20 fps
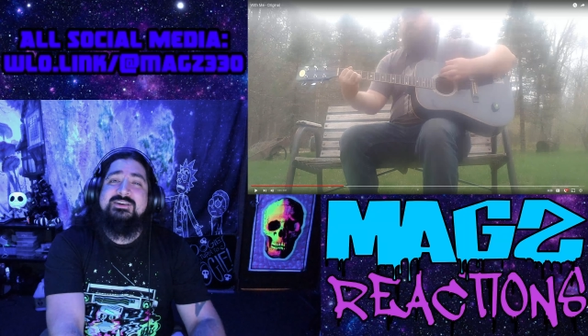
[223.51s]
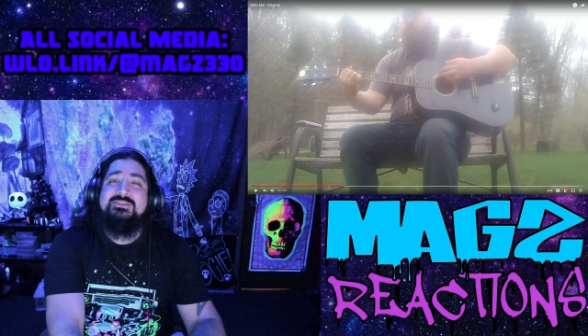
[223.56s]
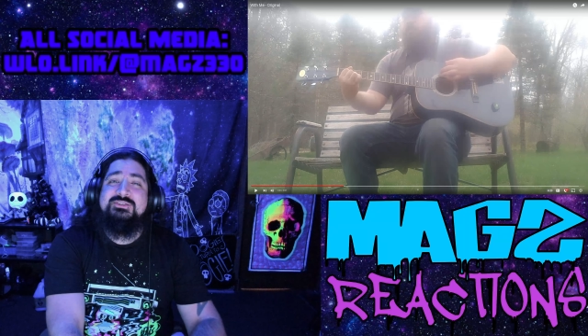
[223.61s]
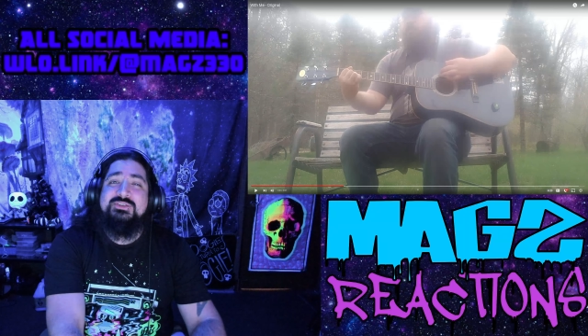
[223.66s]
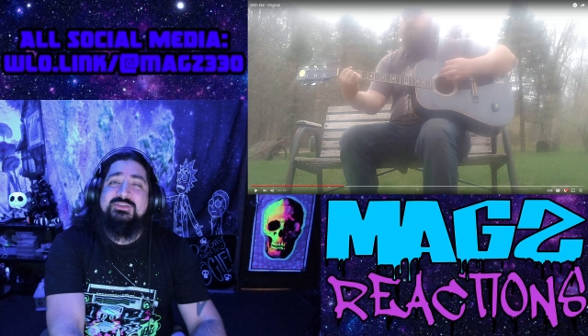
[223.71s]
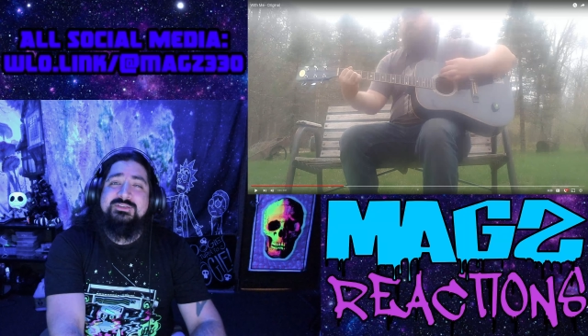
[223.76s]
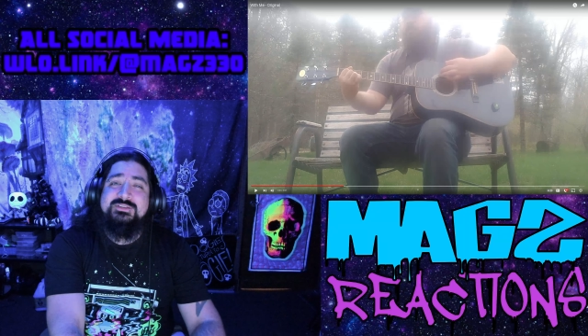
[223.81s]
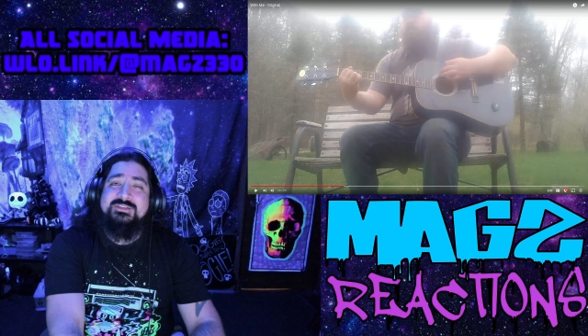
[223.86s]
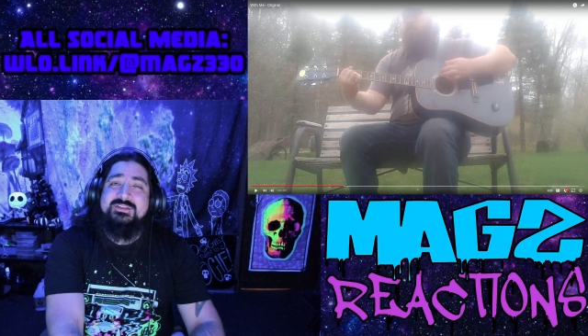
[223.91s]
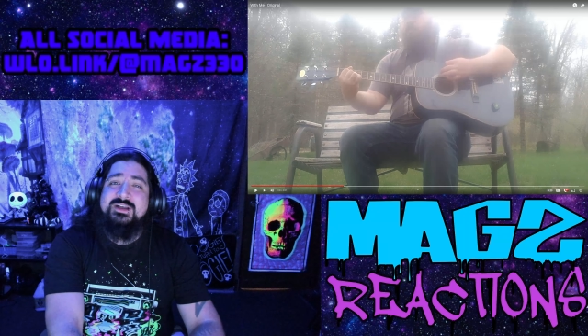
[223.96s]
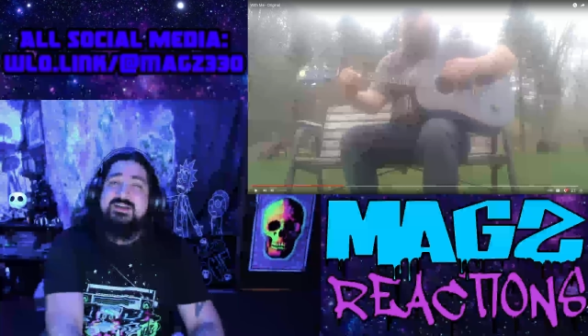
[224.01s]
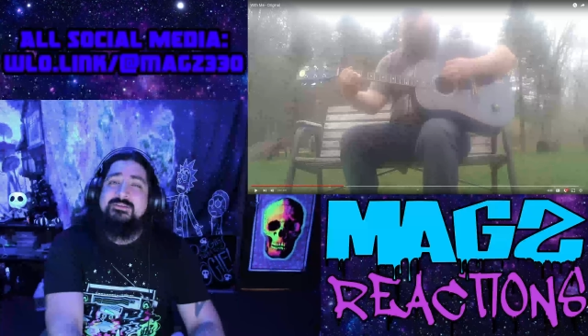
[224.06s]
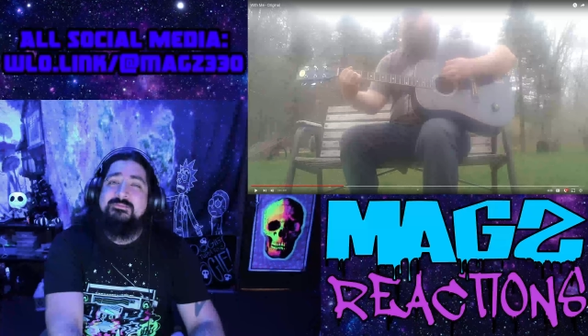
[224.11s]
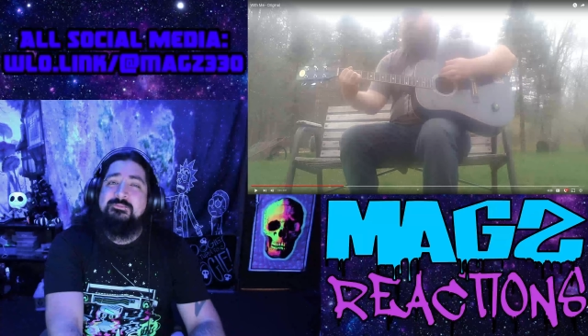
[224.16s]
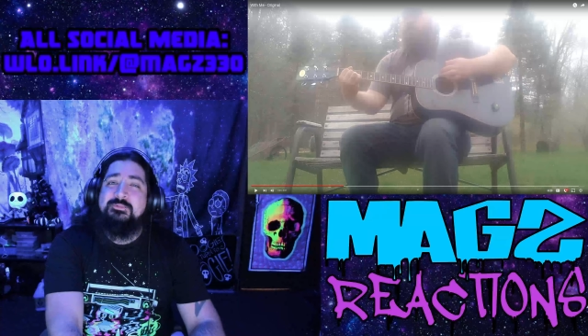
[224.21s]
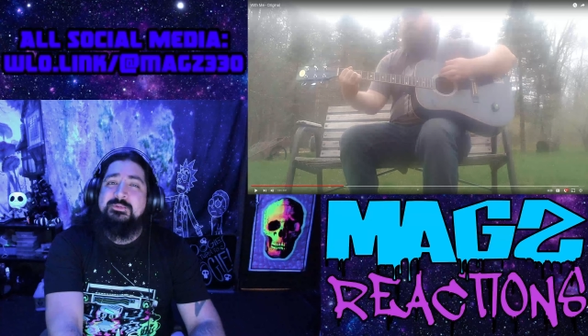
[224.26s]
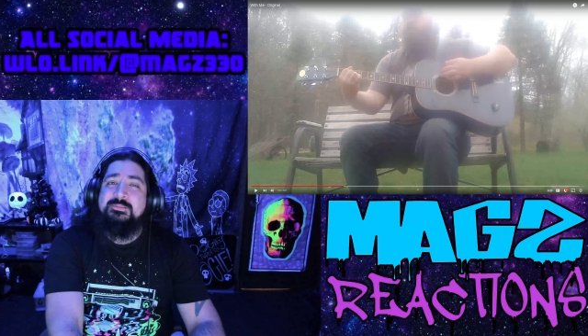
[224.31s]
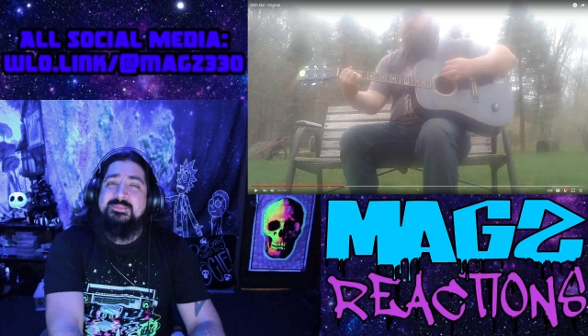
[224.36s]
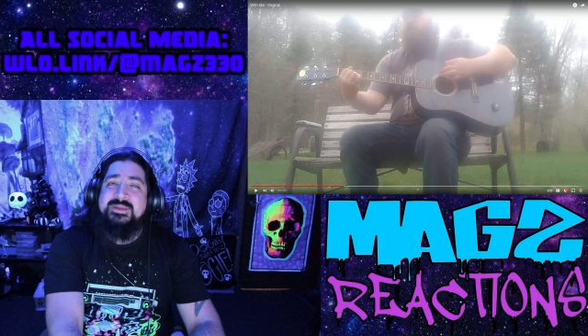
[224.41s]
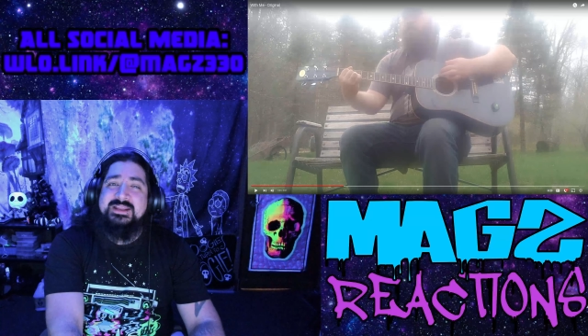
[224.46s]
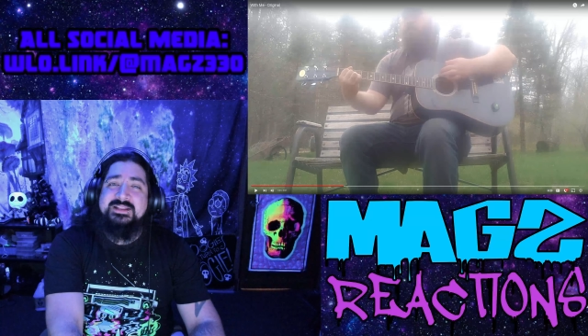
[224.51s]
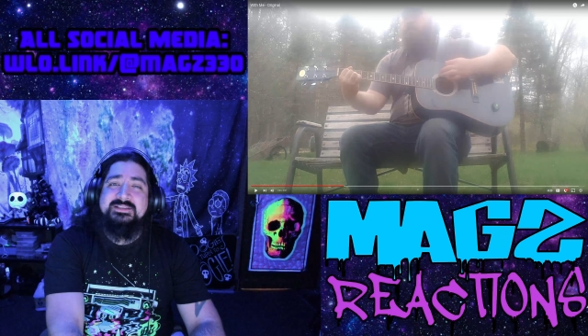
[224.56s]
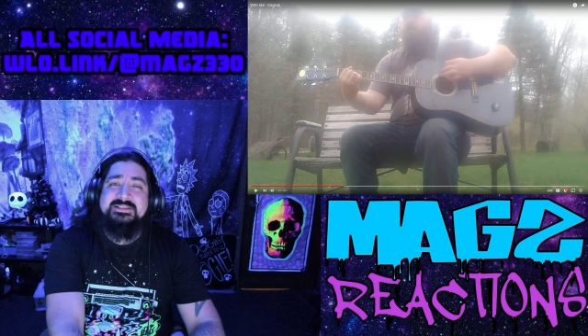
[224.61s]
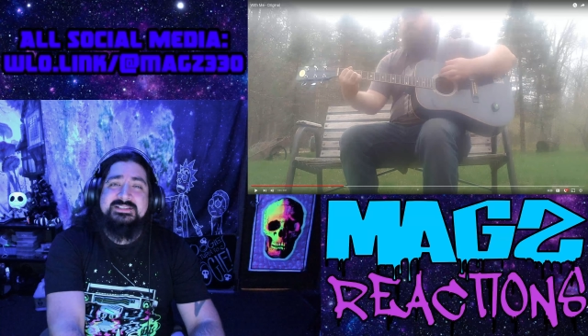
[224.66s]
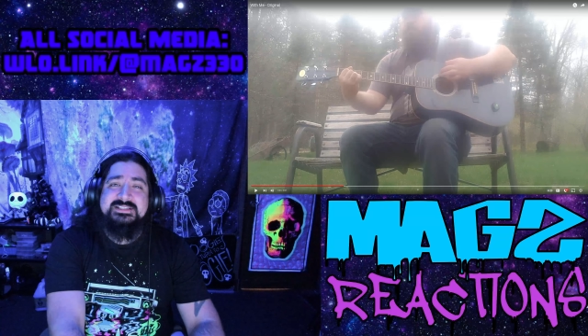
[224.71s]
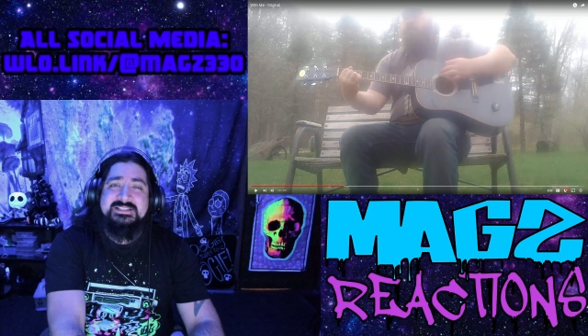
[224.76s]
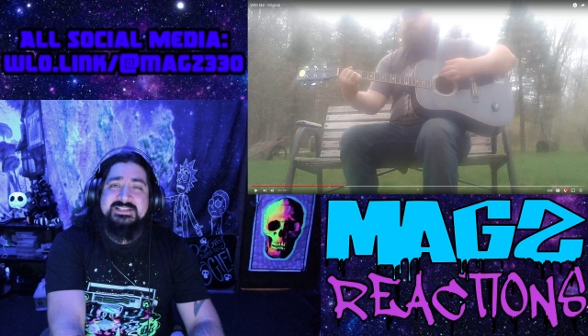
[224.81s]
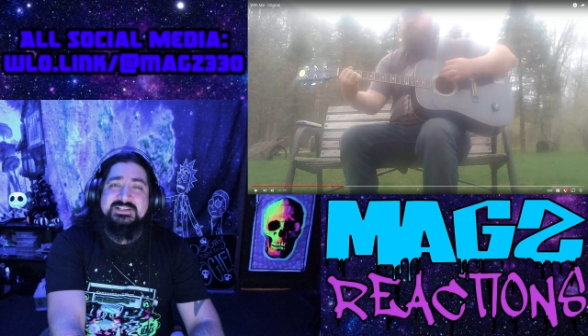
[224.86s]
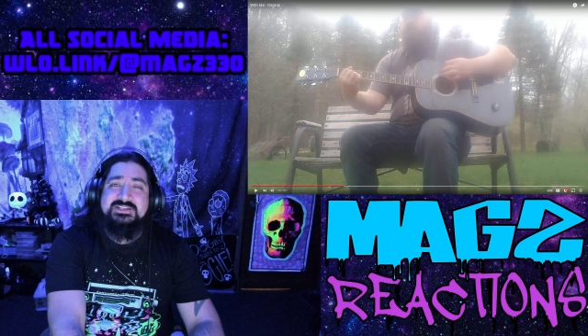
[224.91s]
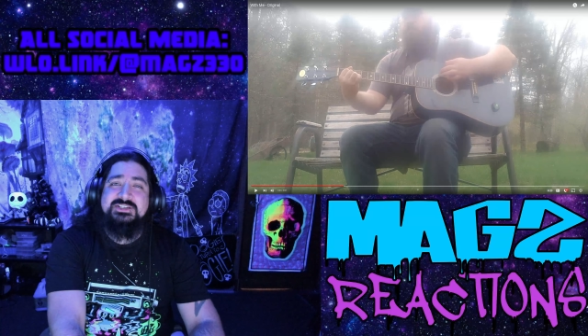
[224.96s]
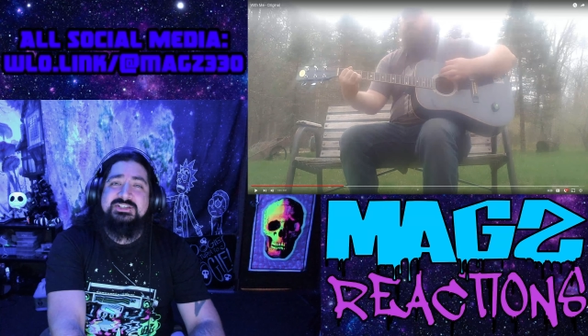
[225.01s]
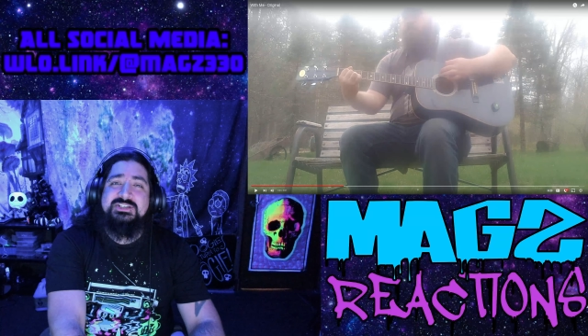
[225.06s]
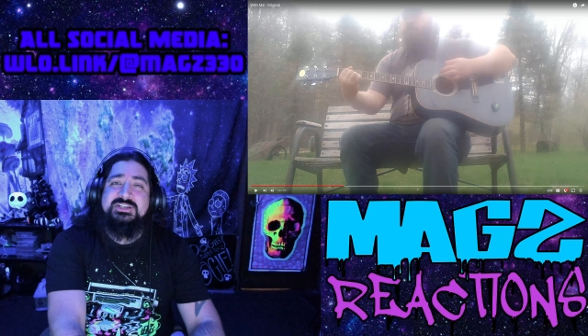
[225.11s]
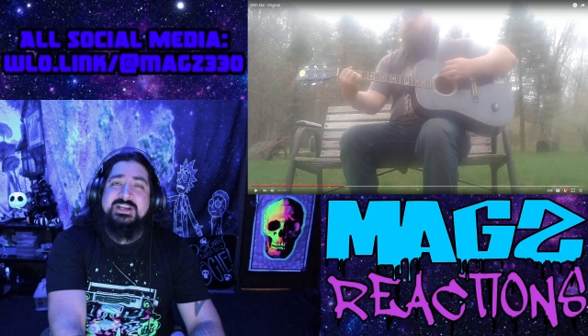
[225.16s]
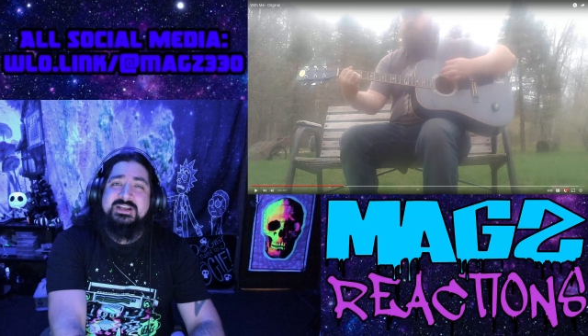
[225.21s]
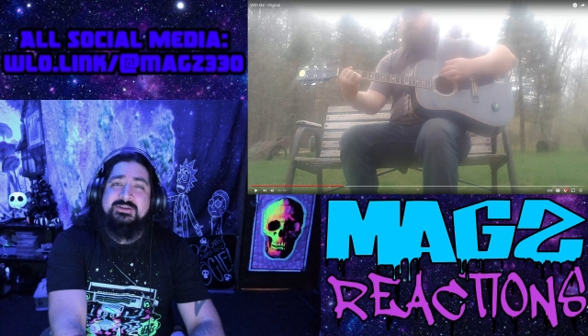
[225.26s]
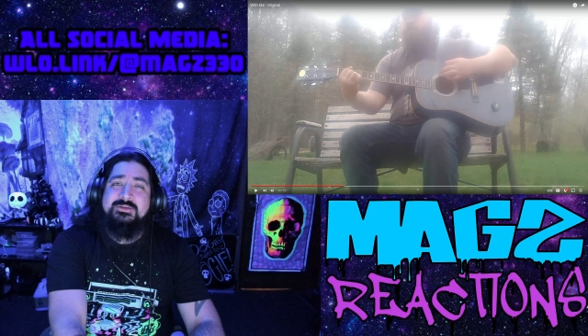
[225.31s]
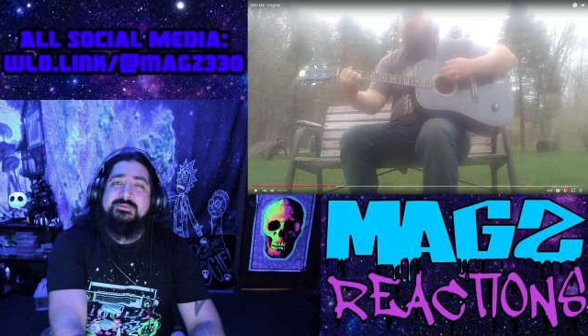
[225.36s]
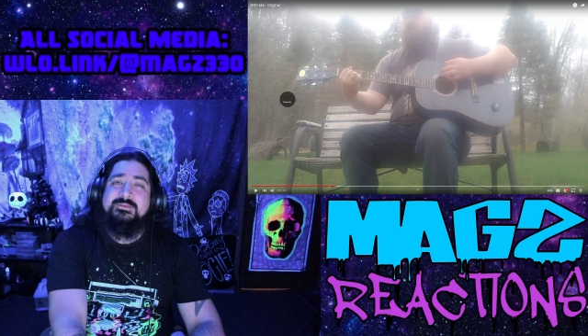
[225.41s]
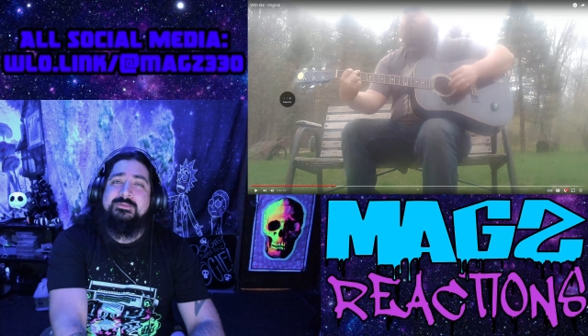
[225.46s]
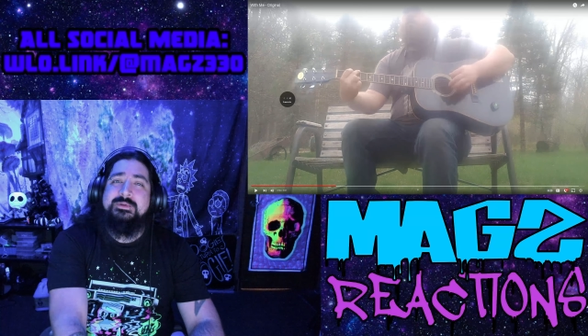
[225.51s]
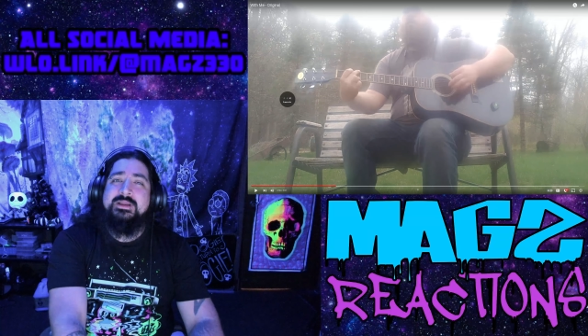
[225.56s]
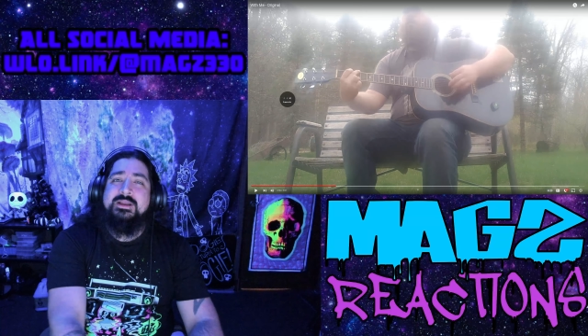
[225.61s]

your love would make the sunshine over me.